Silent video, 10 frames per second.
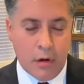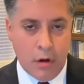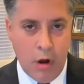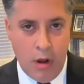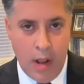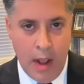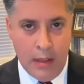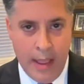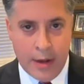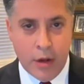Carl, I'll
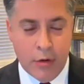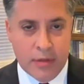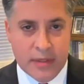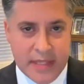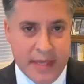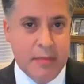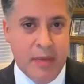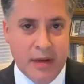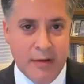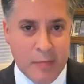echo the
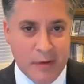sentiment of my